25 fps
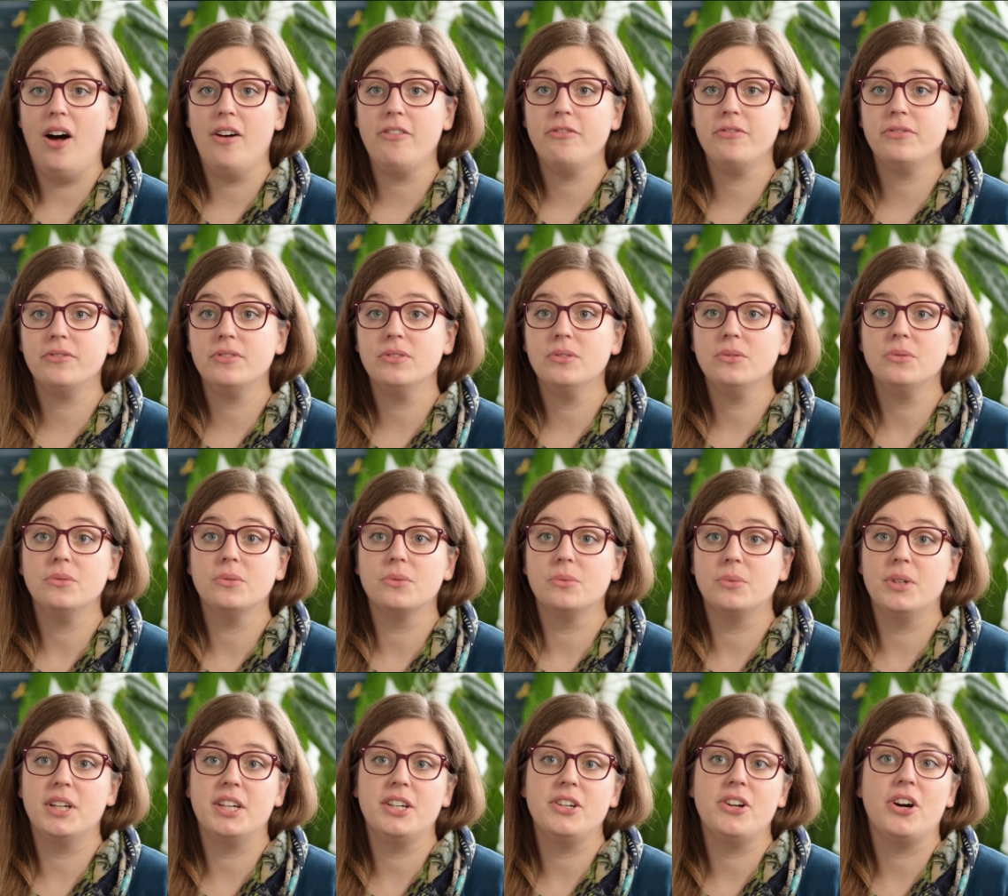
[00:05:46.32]
Often
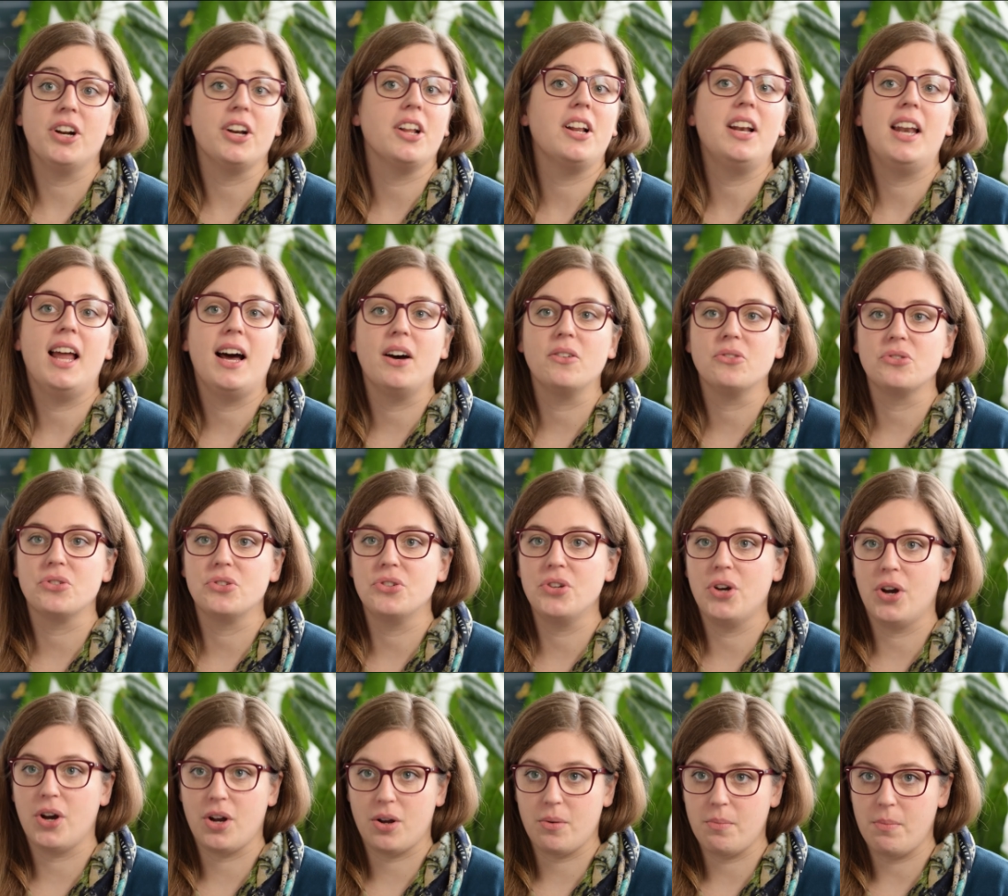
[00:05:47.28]
we're not allowed to
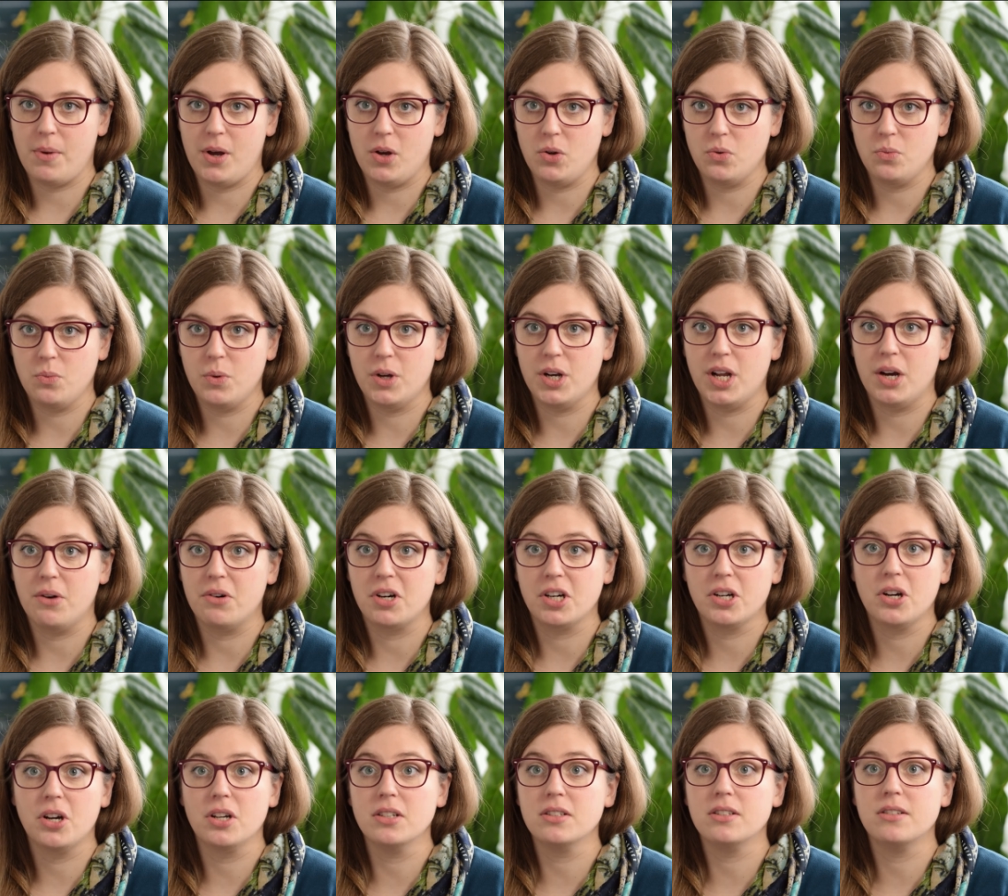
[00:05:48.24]
talk about what our
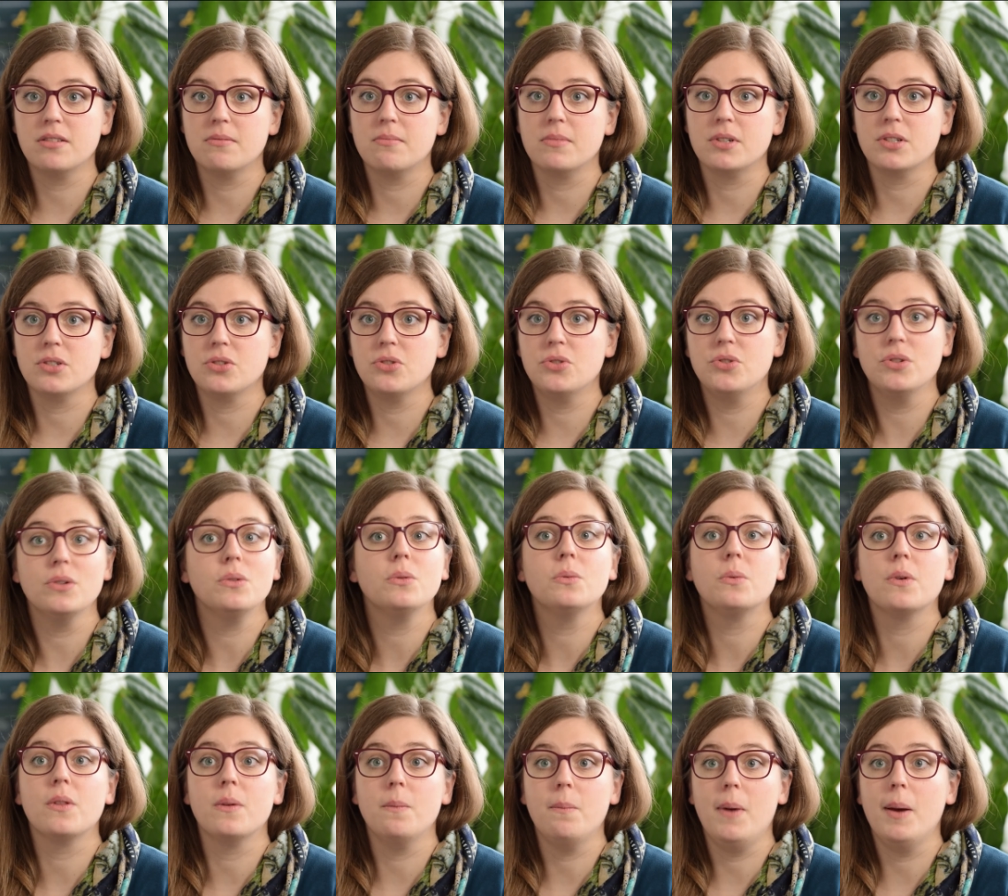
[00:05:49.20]
customers do
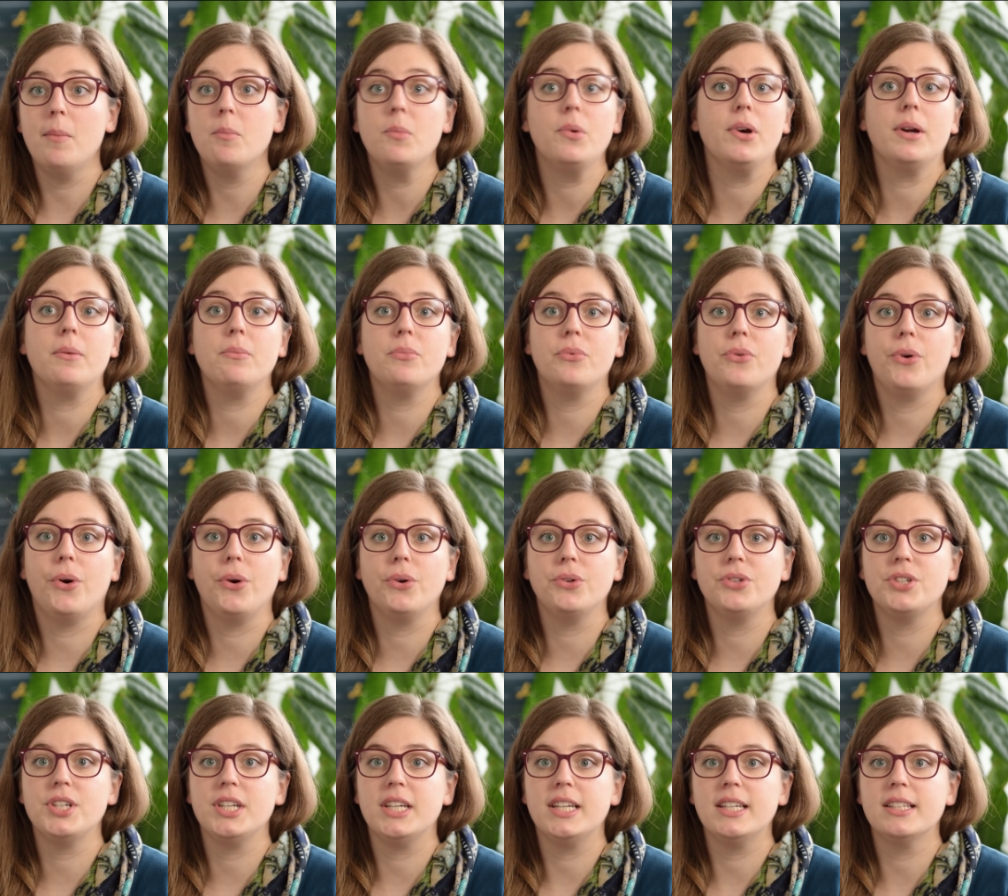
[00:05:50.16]
with the membrane
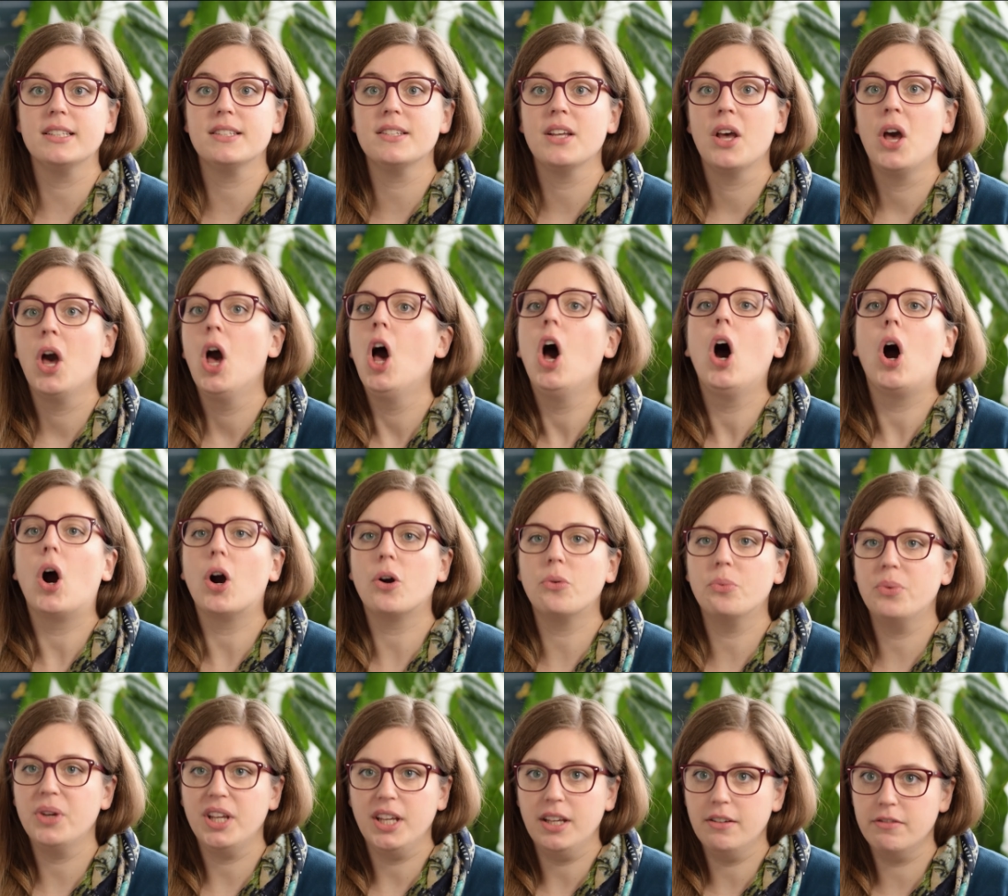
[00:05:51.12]
proteins, or
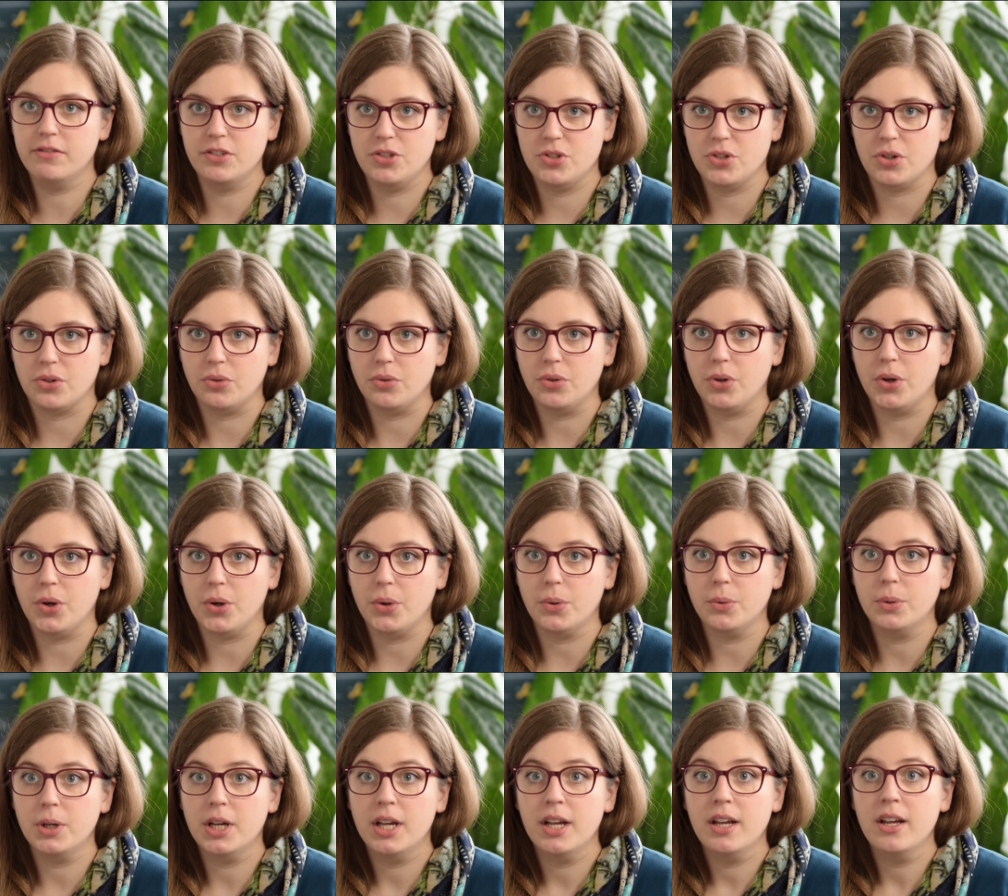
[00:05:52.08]
we even don't
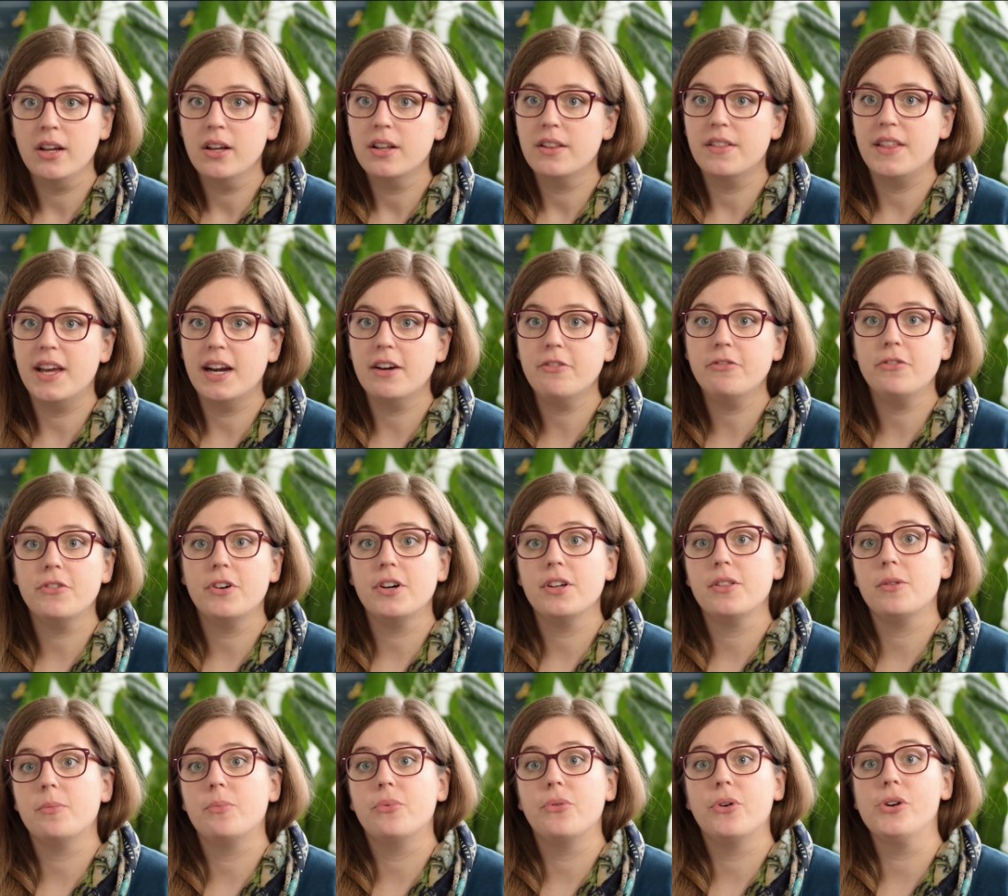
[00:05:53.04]
know.
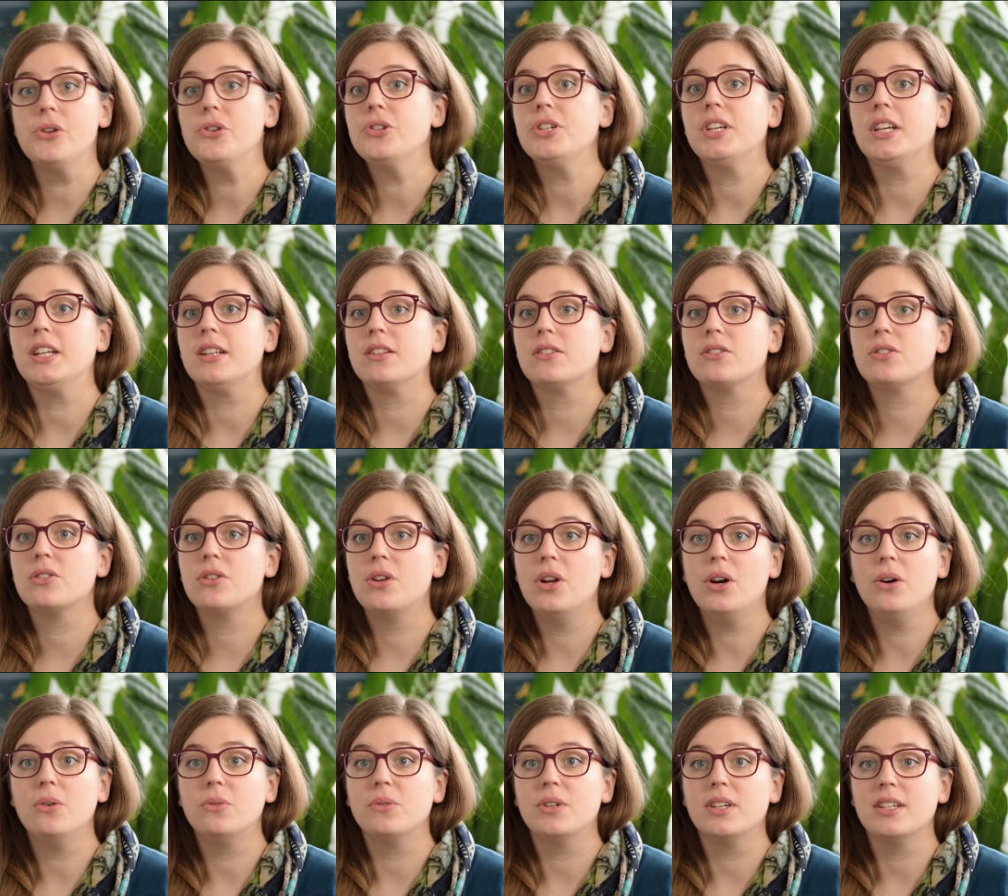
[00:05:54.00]
Therefore, the protein
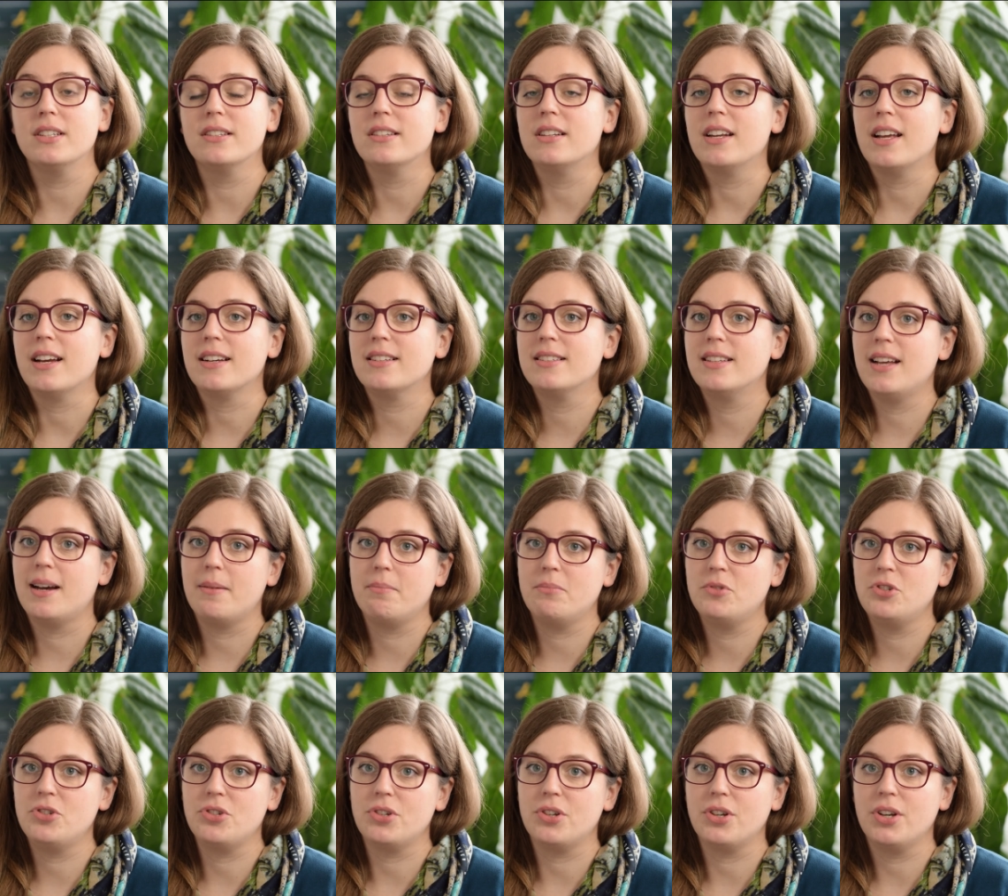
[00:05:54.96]
SLOW is an
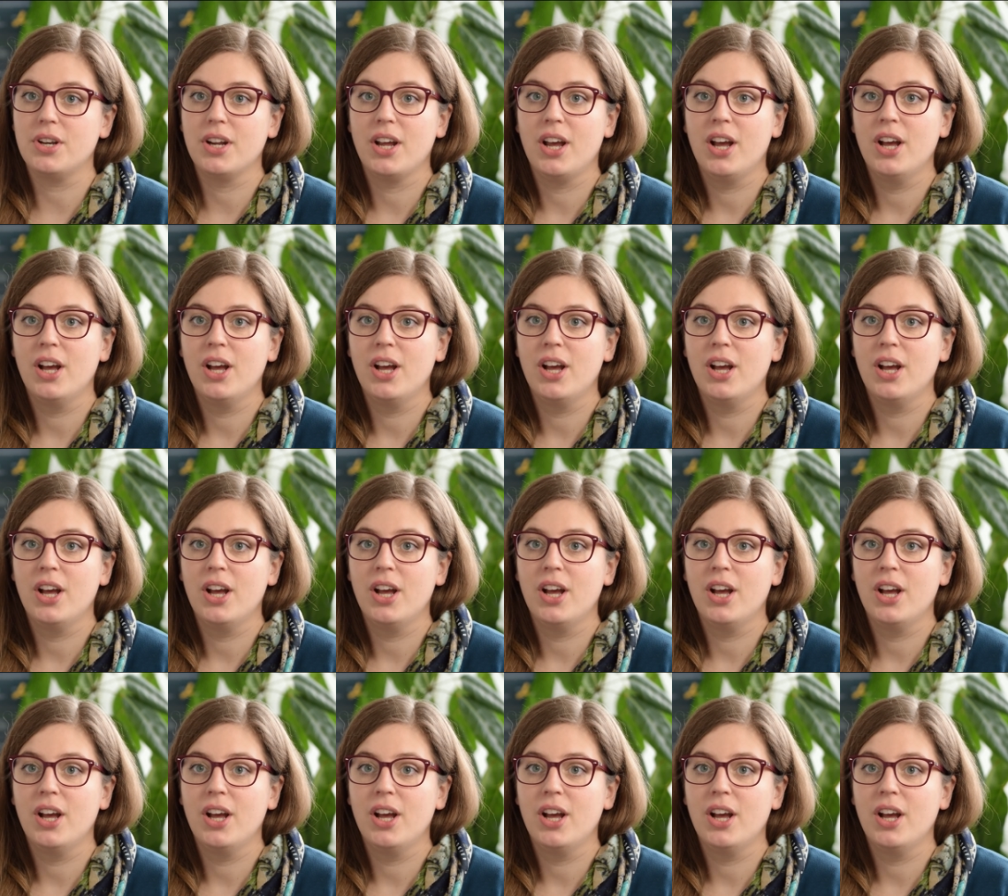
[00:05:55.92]
exception.